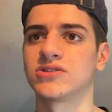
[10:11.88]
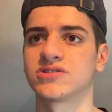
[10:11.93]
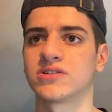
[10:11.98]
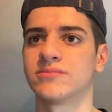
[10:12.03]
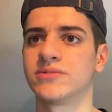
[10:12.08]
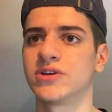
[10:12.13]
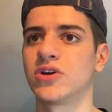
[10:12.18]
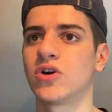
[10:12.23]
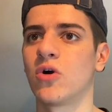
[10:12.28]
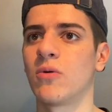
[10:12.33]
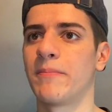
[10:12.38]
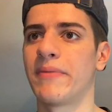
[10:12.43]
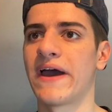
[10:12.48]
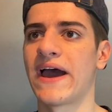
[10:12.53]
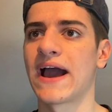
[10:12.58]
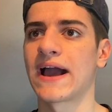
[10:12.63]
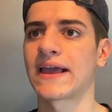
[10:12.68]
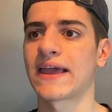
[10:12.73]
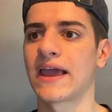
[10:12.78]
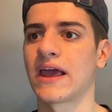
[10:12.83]
So let me go
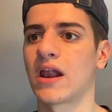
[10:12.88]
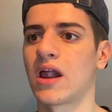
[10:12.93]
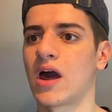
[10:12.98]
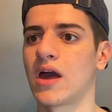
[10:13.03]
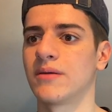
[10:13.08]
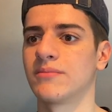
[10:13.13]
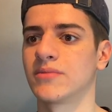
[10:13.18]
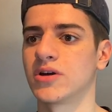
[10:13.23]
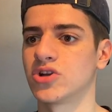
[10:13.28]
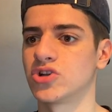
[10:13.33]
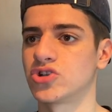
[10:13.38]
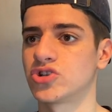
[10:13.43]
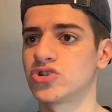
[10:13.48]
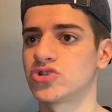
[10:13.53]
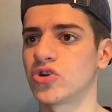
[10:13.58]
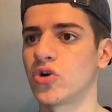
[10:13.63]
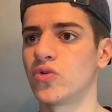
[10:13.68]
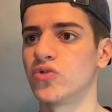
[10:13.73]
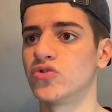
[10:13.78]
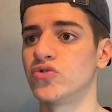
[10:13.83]
back, and I'm going to
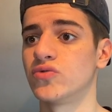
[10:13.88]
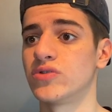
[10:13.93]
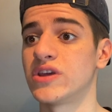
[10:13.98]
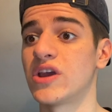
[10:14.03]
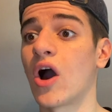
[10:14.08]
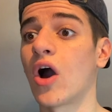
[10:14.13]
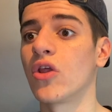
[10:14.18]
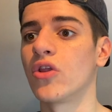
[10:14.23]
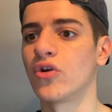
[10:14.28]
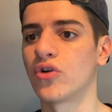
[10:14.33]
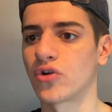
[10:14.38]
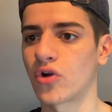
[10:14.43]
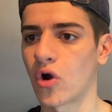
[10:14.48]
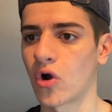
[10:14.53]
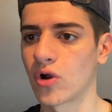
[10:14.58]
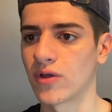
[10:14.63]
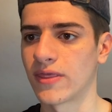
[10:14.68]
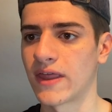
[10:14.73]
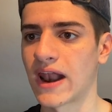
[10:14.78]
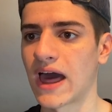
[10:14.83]
show you the other
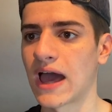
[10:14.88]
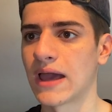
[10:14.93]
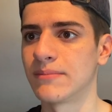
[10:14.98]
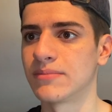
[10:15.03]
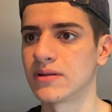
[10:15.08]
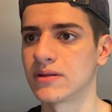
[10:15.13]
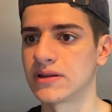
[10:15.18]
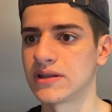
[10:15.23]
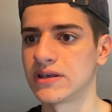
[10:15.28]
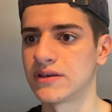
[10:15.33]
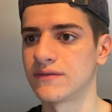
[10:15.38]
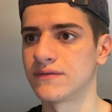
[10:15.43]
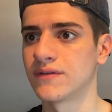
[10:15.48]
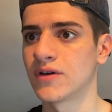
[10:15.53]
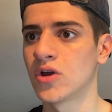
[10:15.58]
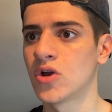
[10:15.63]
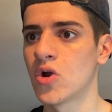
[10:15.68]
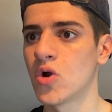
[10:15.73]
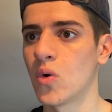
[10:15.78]
card that I believe